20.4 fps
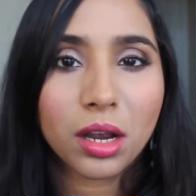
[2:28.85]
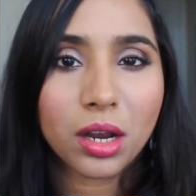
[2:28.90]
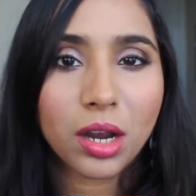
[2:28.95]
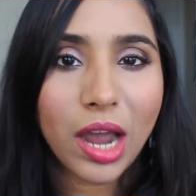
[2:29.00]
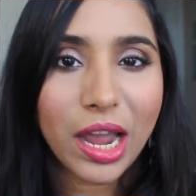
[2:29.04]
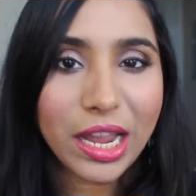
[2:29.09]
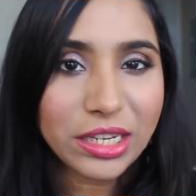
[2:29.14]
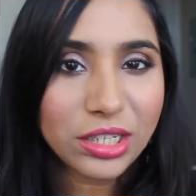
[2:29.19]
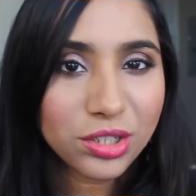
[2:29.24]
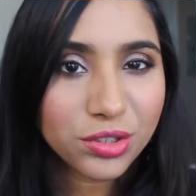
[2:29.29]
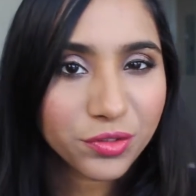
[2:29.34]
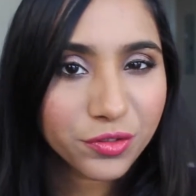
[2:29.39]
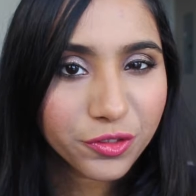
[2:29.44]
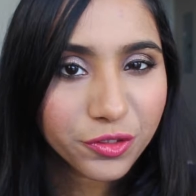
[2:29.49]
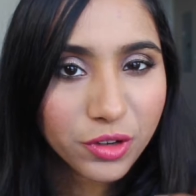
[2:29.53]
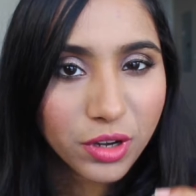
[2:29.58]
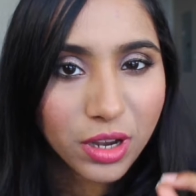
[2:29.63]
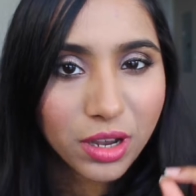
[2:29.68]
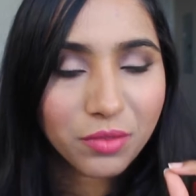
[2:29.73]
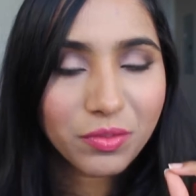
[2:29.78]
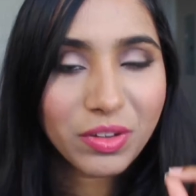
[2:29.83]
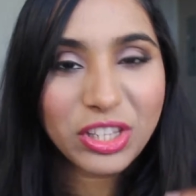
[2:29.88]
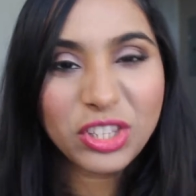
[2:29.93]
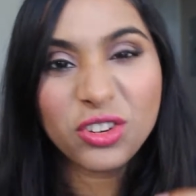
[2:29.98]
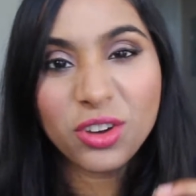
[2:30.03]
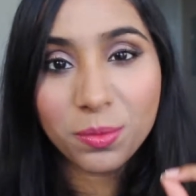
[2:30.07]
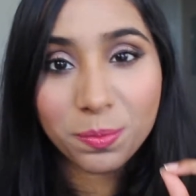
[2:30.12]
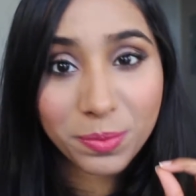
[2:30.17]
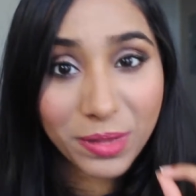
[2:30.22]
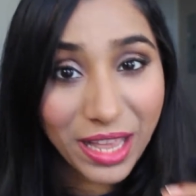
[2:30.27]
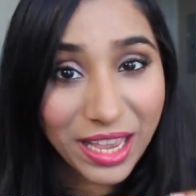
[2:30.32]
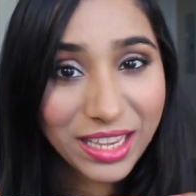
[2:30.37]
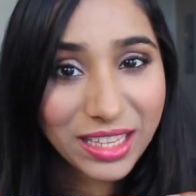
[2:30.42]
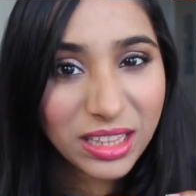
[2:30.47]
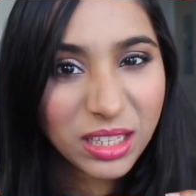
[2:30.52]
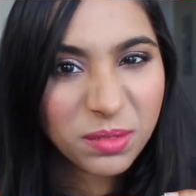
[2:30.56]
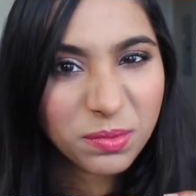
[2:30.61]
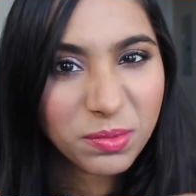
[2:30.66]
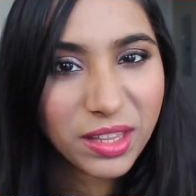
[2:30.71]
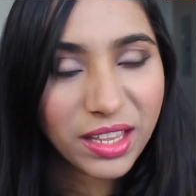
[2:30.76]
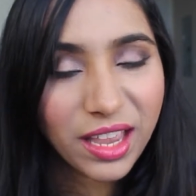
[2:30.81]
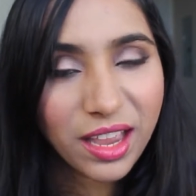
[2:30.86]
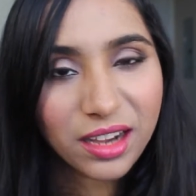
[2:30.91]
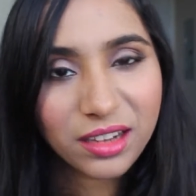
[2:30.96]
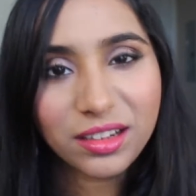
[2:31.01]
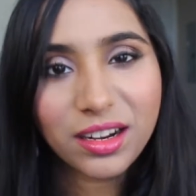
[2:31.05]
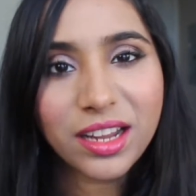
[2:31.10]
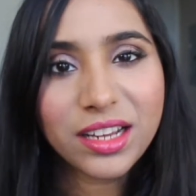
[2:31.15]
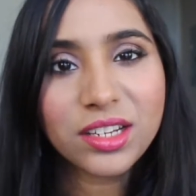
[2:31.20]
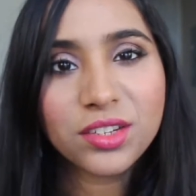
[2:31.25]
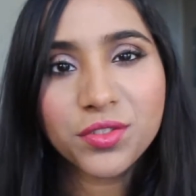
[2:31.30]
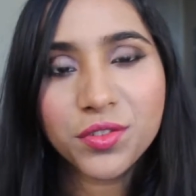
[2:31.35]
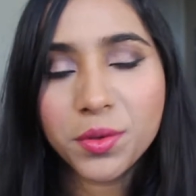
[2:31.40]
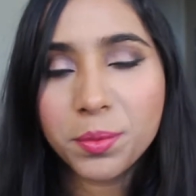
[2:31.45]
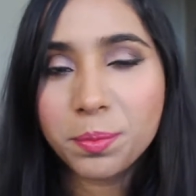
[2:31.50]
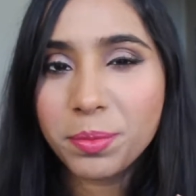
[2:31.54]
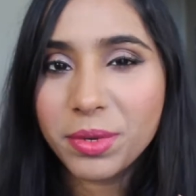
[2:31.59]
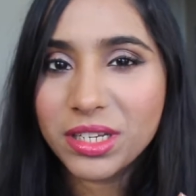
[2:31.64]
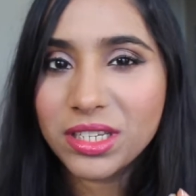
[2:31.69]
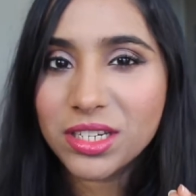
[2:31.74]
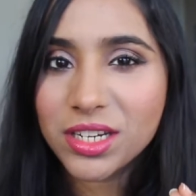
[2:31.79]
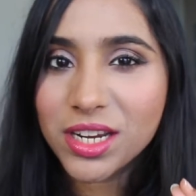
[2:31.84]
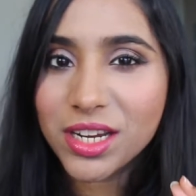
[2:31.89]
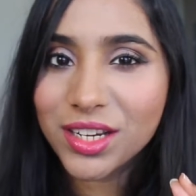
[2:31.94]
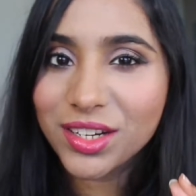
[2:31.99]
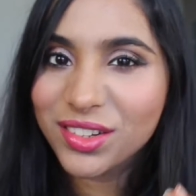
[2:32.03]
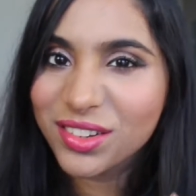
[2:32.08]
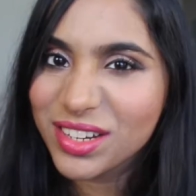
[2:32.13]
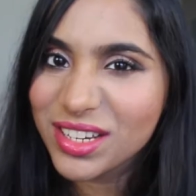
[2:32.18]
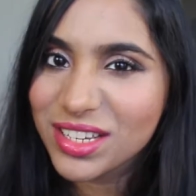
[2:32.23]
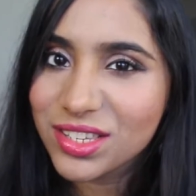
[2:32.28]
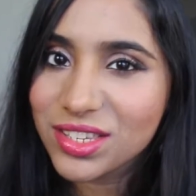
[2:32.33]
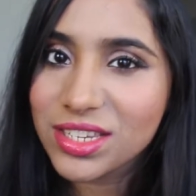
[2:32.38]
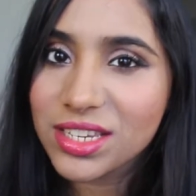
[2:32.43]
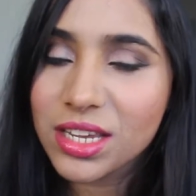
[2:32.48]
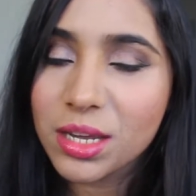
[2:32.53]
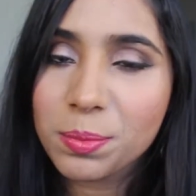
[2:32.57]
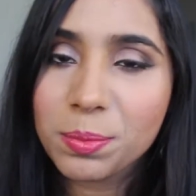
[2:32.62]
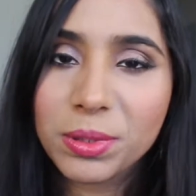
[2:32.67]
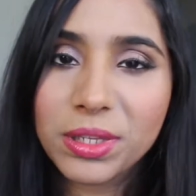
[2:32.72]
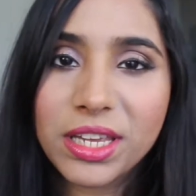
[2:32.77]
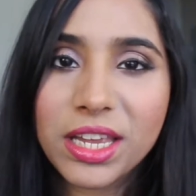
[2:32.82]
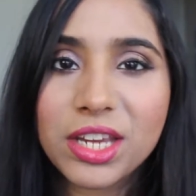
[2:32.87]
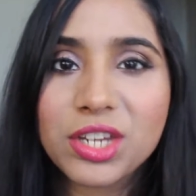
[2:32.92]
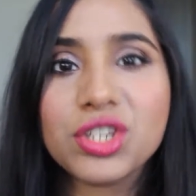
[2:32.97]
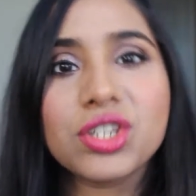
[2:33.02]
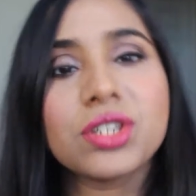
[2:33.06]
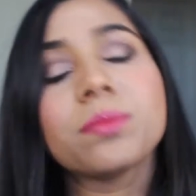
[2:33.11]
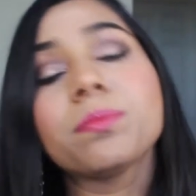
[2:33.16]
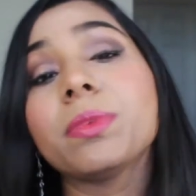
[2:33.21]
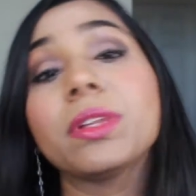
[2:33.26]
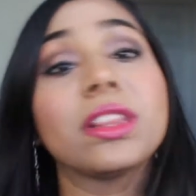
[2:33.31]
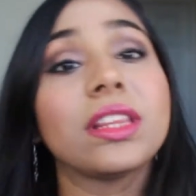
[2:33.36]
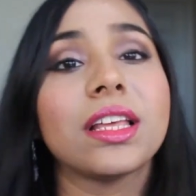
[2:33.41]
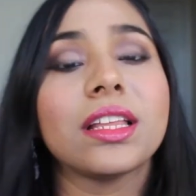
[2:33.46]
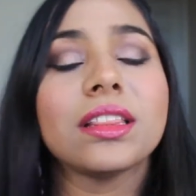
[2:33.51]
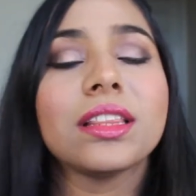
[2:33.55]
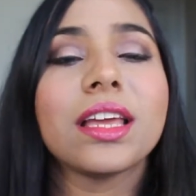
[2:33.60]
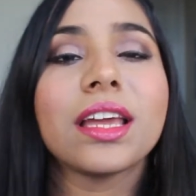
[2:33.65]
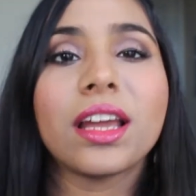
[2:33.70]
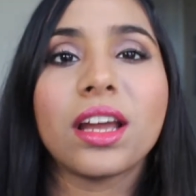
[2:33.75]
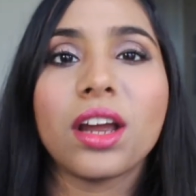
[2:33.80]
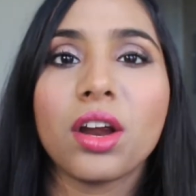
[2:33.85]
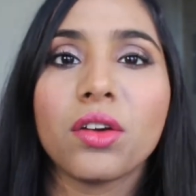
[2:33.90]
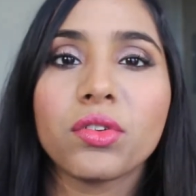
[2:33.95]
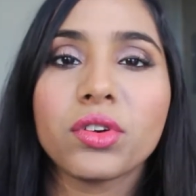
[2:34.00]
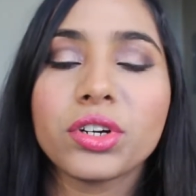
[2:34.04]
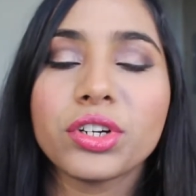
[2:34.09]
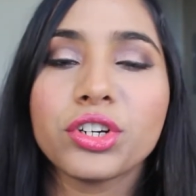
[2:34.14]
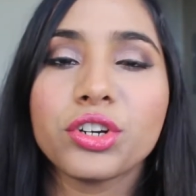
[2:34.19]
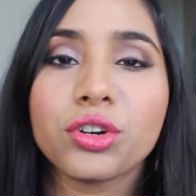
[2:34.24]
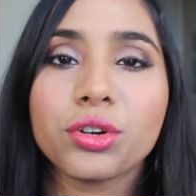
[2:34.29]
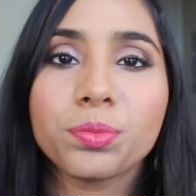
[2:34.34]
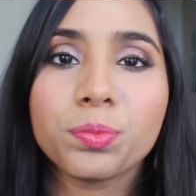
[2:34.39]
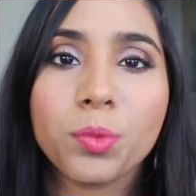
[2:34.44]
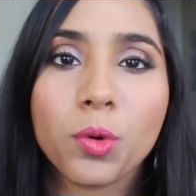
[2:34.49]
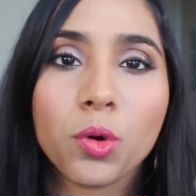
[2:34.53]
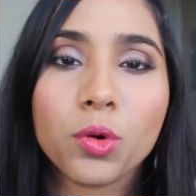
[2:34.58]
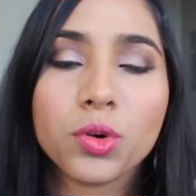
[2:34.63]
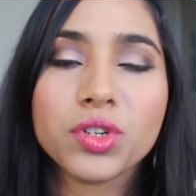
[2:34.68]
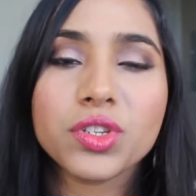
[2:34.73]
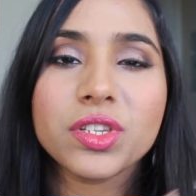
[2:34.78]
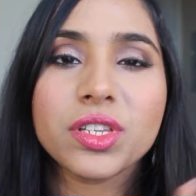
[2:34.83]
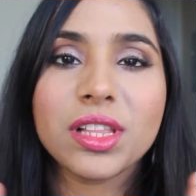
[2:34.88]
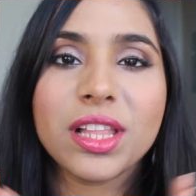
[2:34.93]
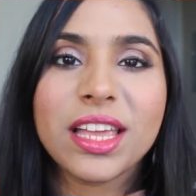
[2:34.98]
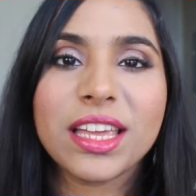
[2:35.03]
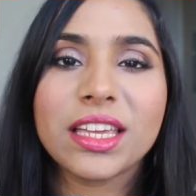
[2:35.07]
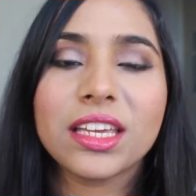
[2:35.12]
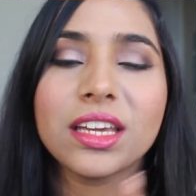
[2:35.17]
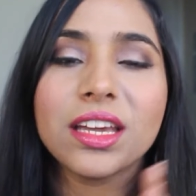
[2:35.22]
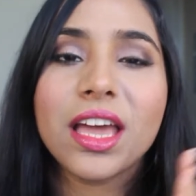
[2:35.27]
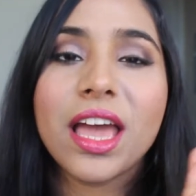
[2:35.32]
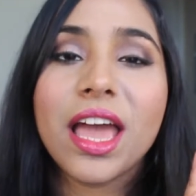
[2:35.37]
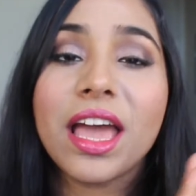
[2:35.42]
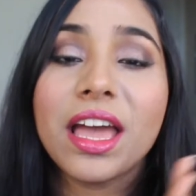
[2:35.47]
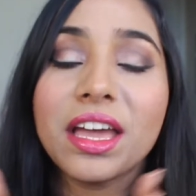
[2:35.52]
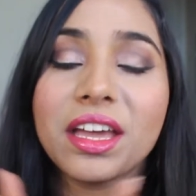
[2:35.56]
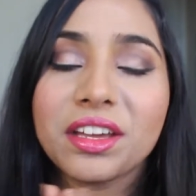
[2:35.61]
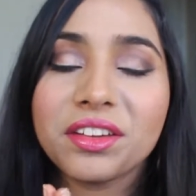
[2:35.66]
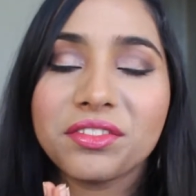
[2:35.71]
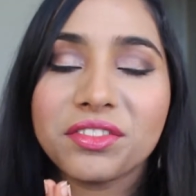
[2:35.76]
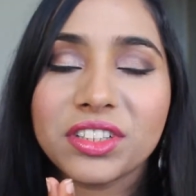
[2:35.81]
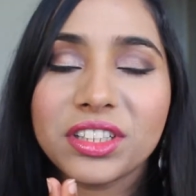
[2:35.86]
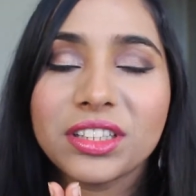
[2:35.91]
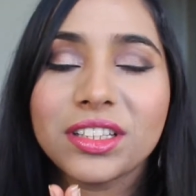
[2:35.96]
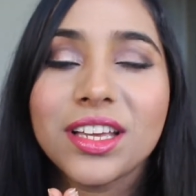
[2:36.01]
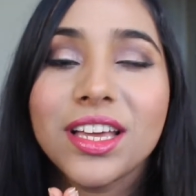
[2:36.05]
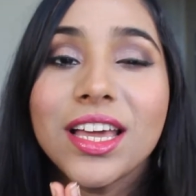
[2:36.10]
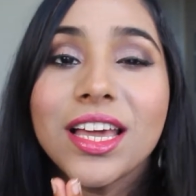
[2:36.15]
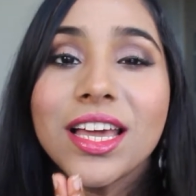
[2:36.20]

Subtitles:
kind of, when you apply them, they are kind of a bit greasy application, but then they cover your pores like heaven.